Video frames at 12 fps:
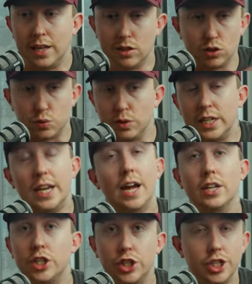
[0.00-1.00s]
and there's really not
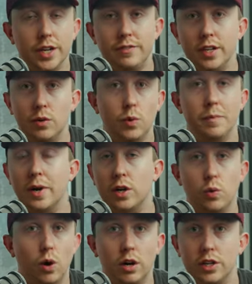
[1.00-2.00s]
a shift in what my
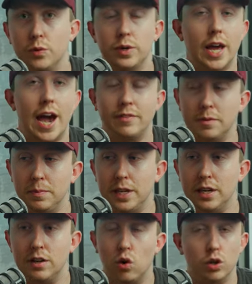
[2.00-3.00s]
quality would have to
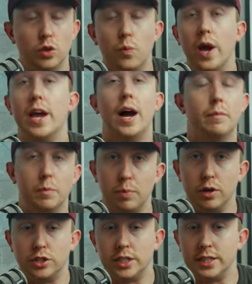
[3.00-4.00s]
be or the way I'm
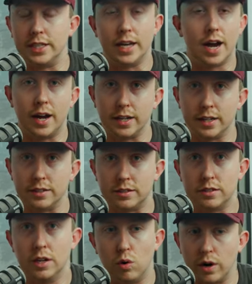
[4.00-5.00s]
approaching the
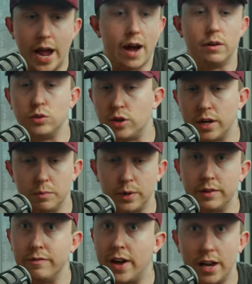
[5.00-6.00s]
audience or how I'm trying to
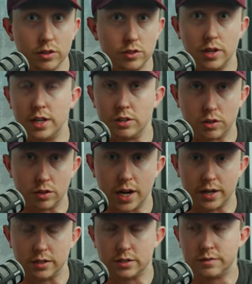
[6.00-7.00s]
bring value to other
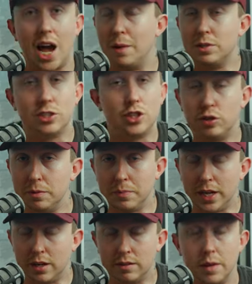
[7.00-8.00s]
creators. I'm just doing
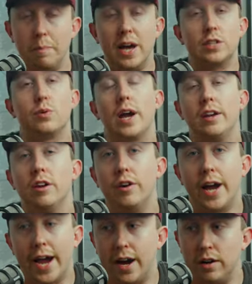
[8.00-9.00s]
me the best way I know
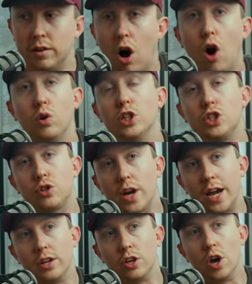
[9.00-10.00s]
how, always
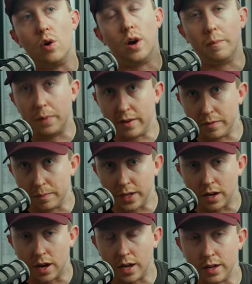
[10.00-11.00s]
trying to go above and
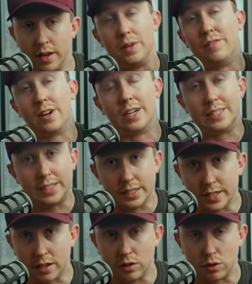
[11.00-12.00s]
beyond, be very
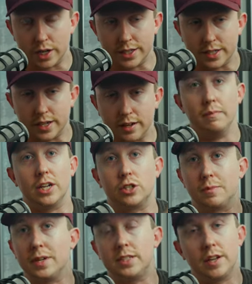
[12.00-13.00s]
detail oriented, make
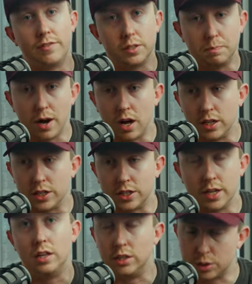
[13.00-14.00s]
sure my stuff is
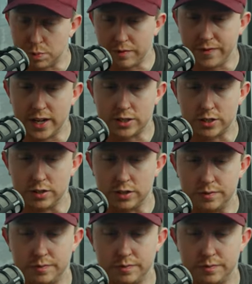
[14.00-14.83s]
polished, it looks professional.